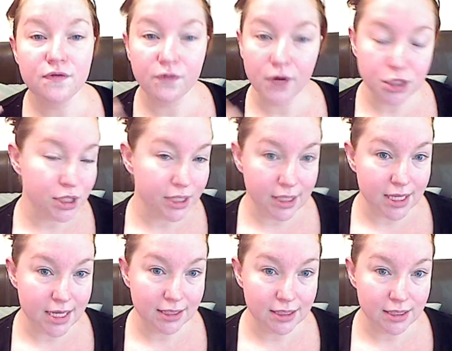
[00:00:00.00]
freshly
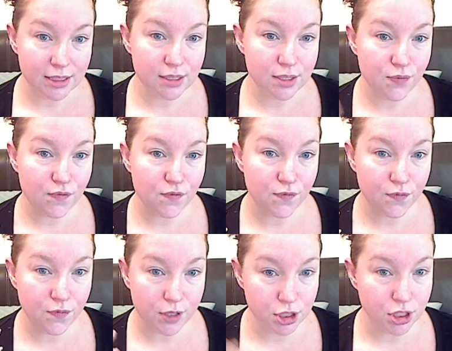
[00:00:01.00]
cleansed,
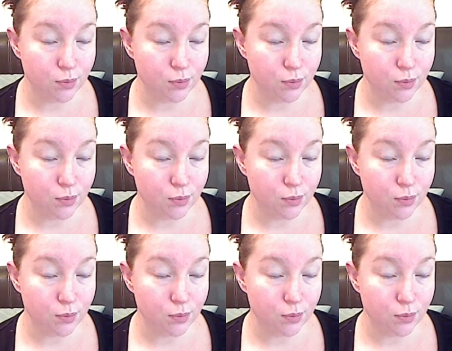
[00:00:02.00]
freshly